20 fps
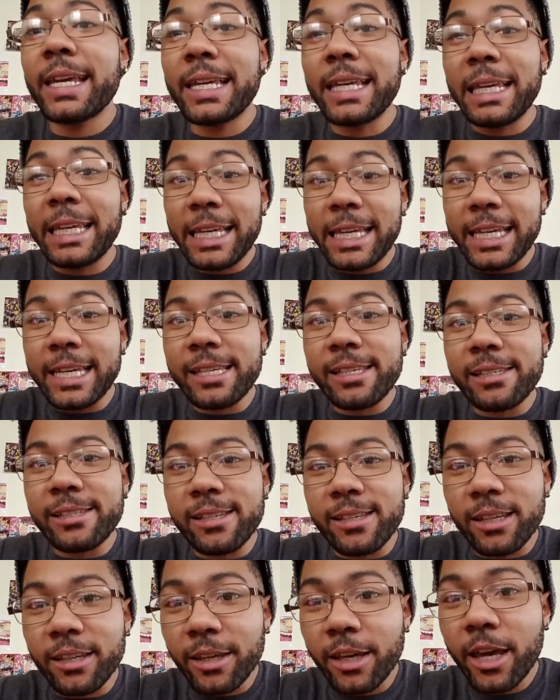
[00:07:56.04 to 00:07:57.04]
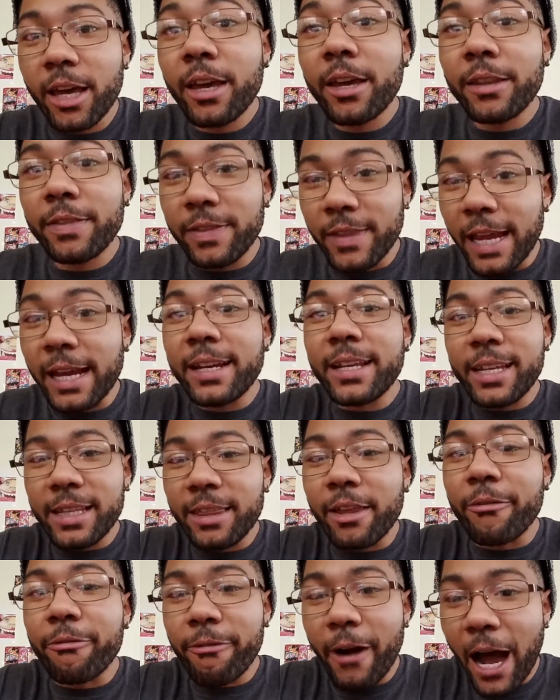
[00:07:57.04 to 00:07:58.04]
Easy. They need
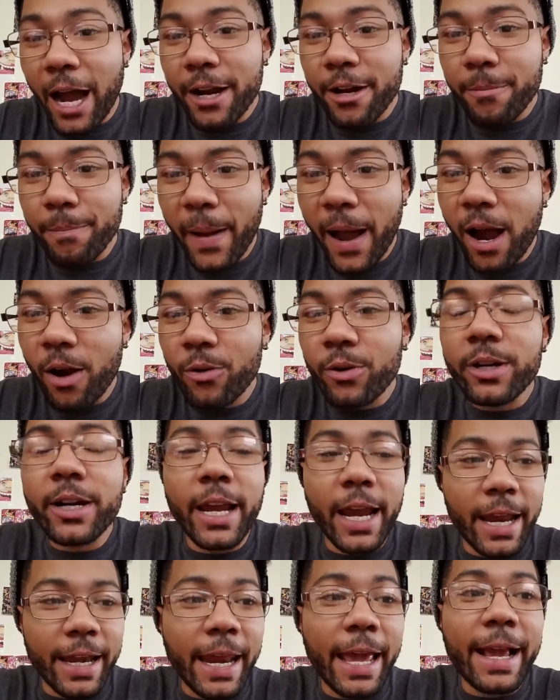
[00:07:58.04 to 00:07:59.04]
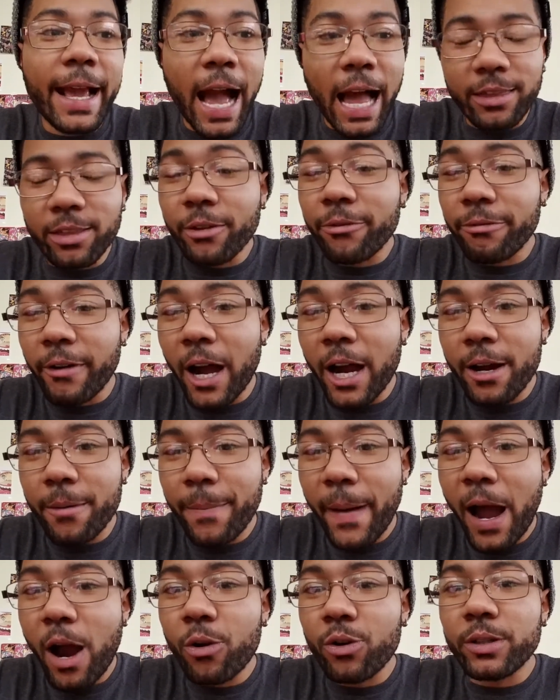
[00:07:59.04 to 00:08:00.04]
the firepower, and they got the
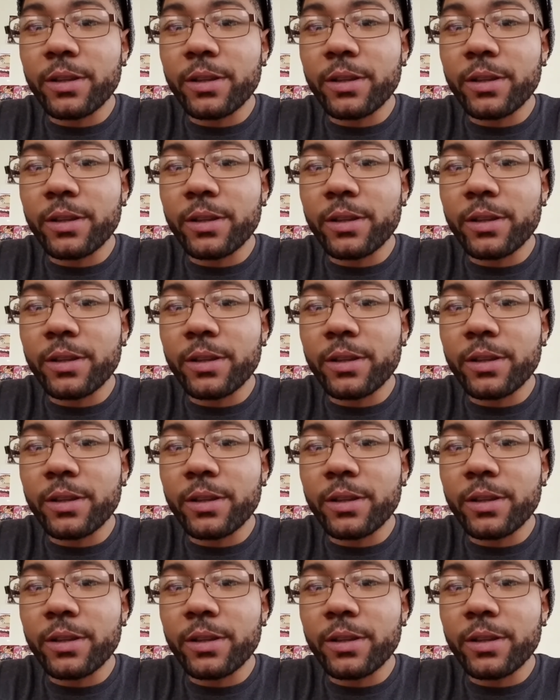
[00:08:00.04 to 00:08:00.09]
firepower.